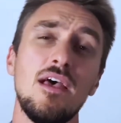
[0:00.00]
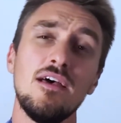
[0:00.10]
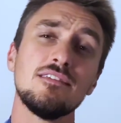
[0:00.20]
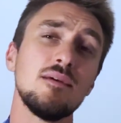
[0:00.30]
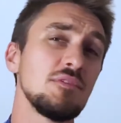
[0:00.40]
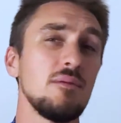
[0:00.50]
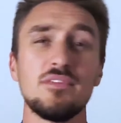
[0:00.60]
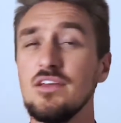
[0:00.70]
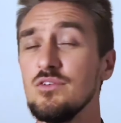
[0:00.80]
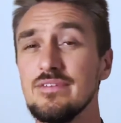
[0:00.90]
Sometimes
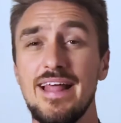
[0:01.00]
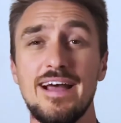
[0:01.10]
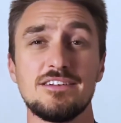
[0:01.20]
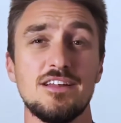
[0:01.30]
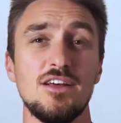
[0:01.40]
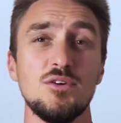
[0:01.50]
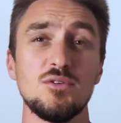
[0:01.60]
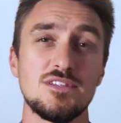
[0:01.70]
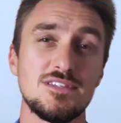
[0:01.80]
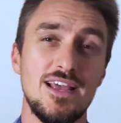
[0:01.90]
I use
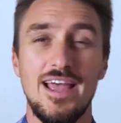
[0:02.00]
lactulose.